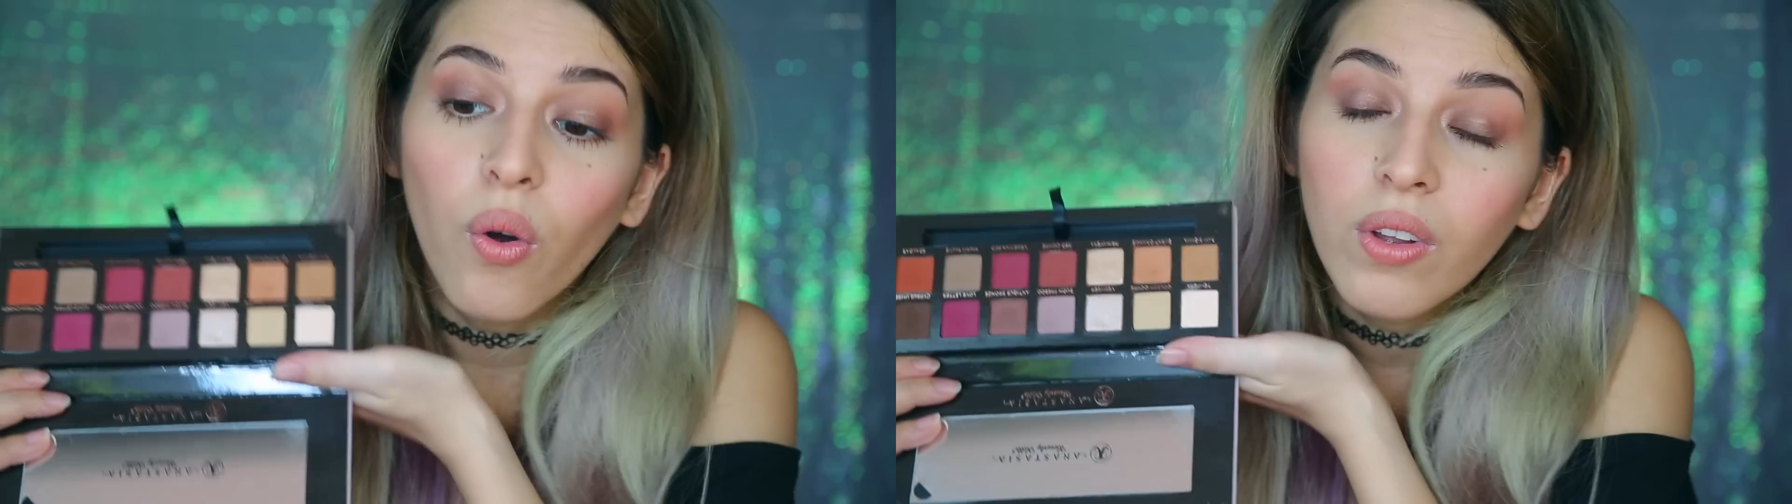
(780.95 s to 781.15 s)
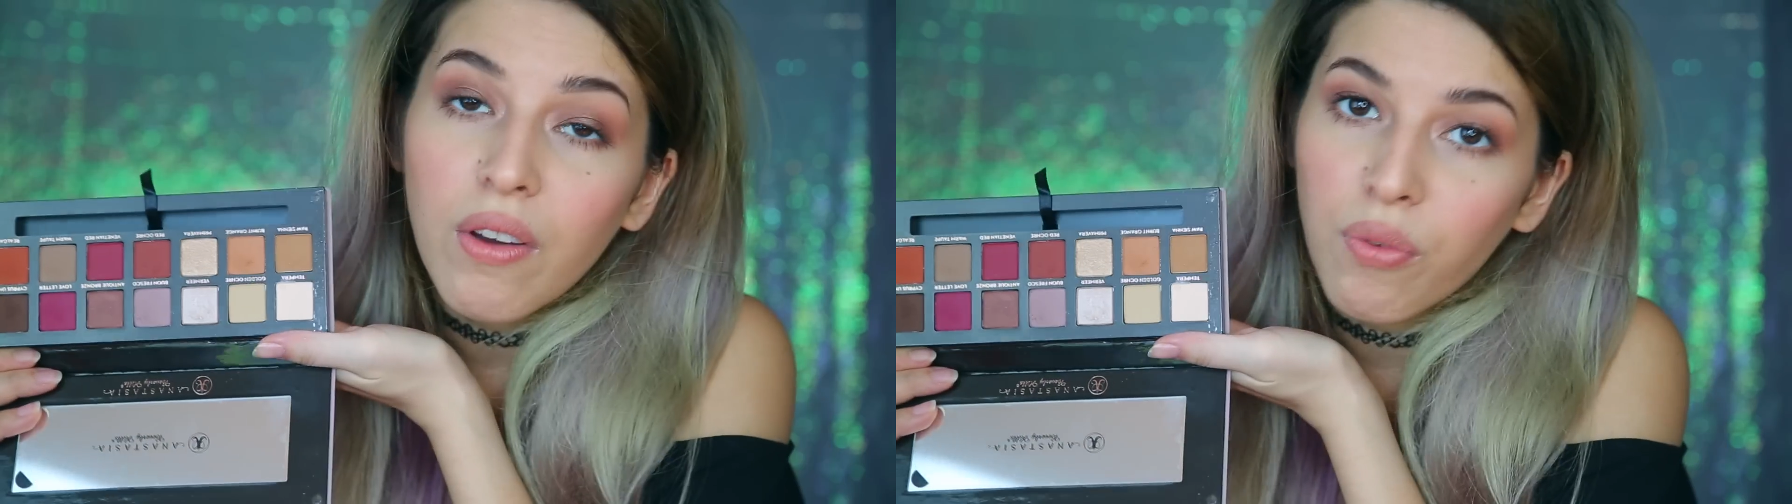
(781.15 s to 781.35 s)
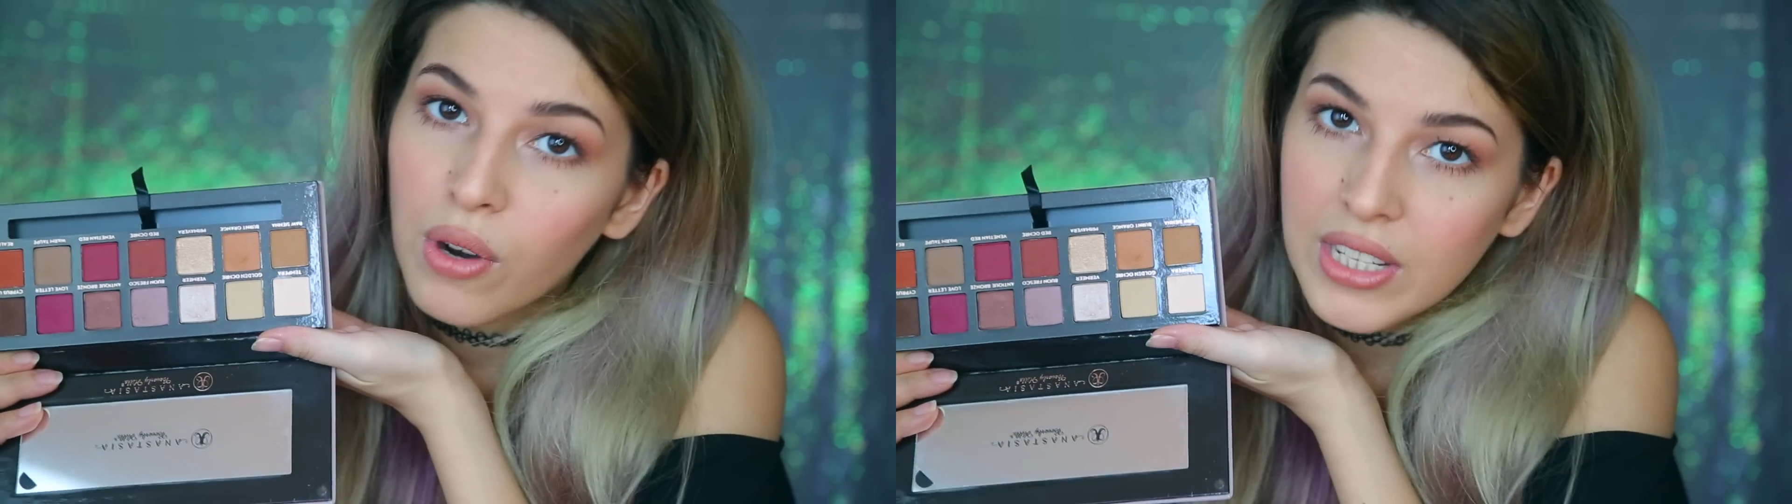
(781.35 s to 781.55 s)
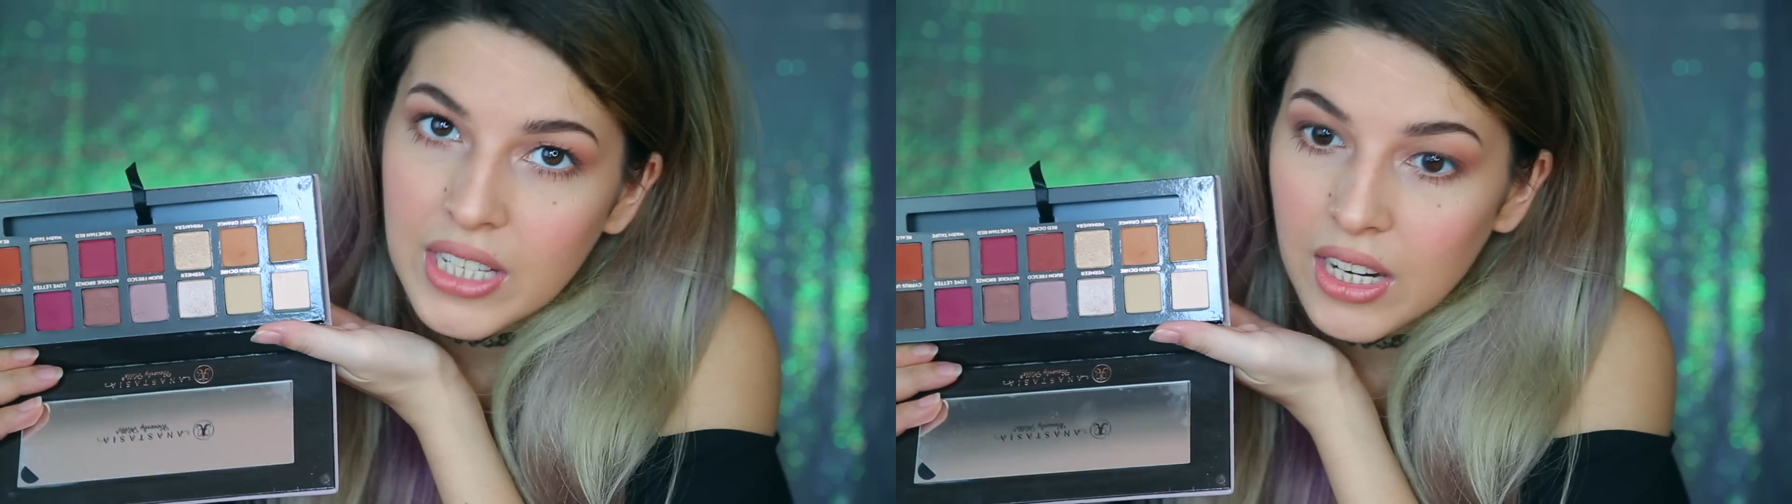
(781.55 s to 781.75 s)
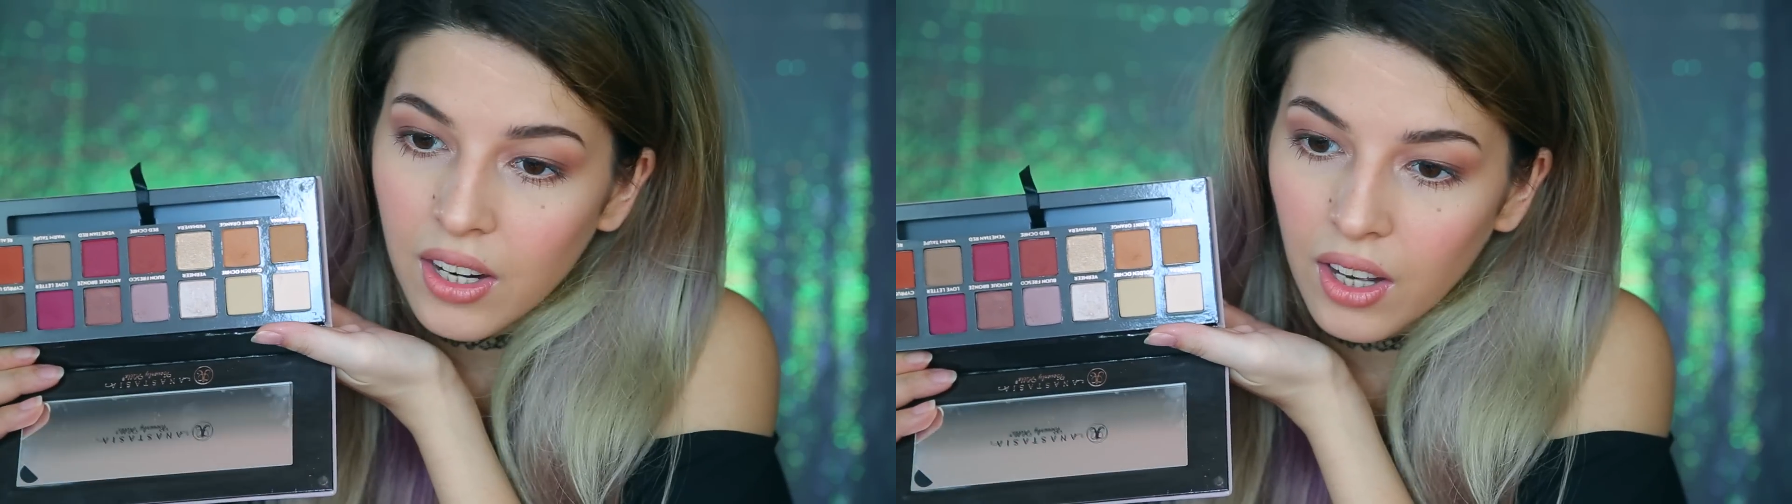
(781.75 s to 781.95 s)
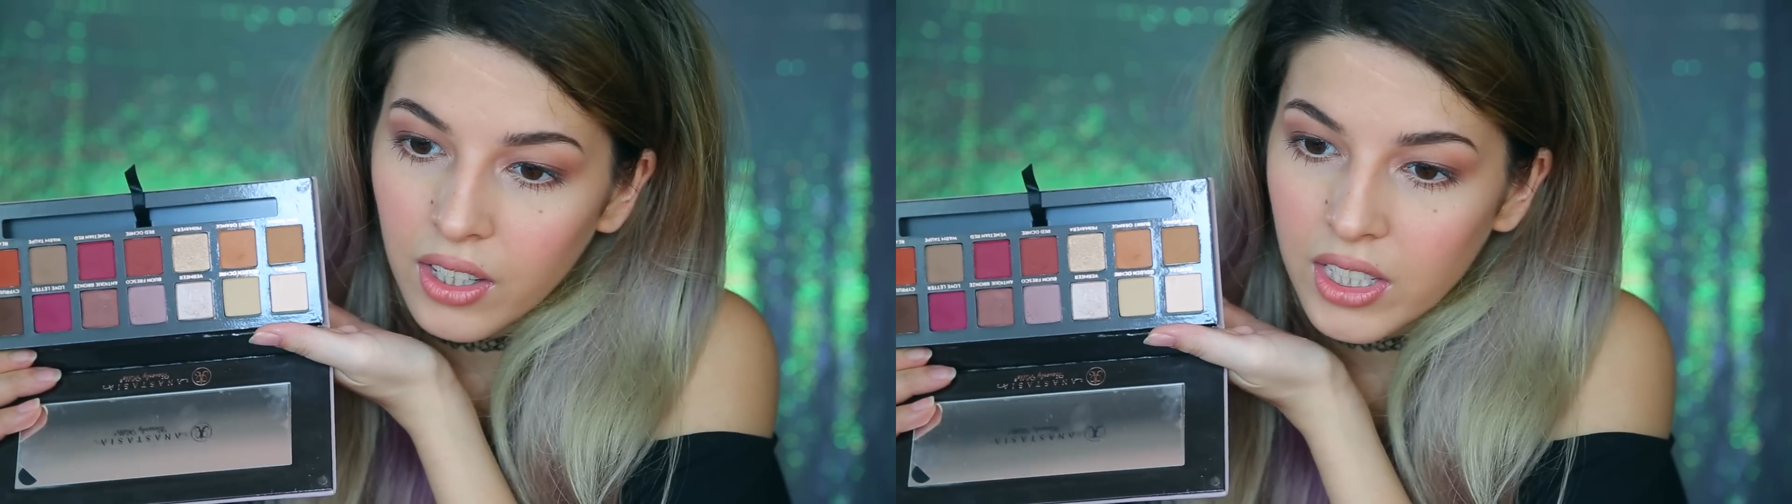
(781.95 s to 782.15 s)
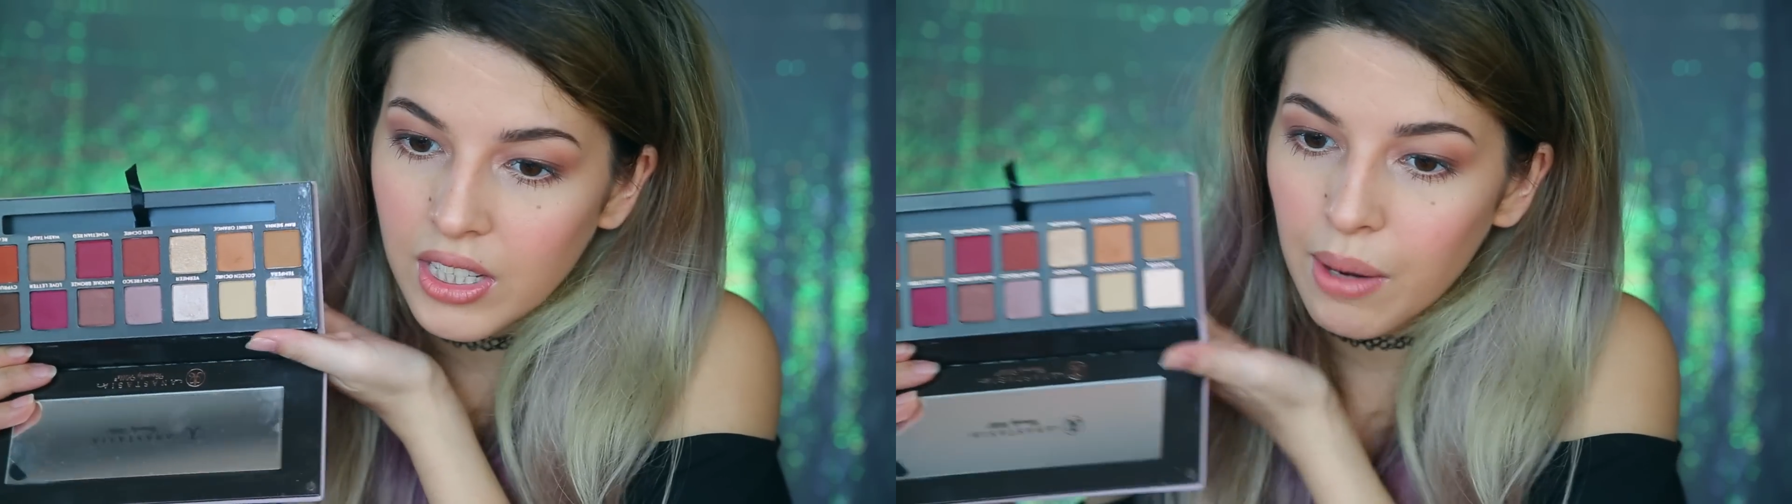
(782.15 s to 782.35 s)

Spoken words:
14 colors.